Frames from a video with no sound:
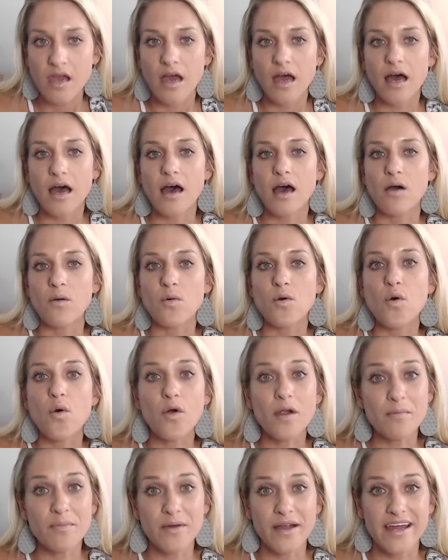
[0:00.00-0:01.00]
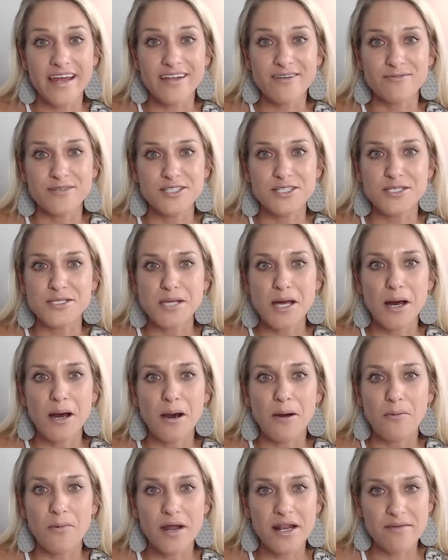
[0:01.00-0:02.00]
Corporate, which is
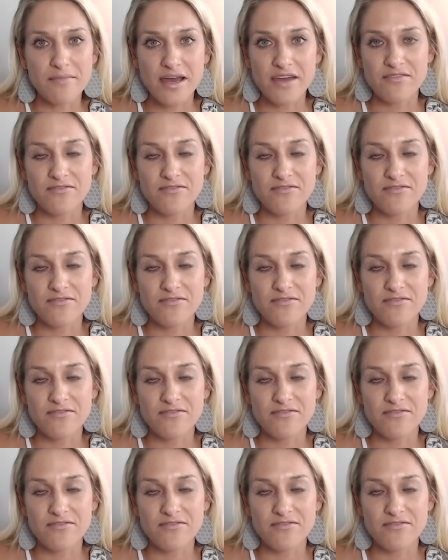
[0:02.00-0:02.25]
one of my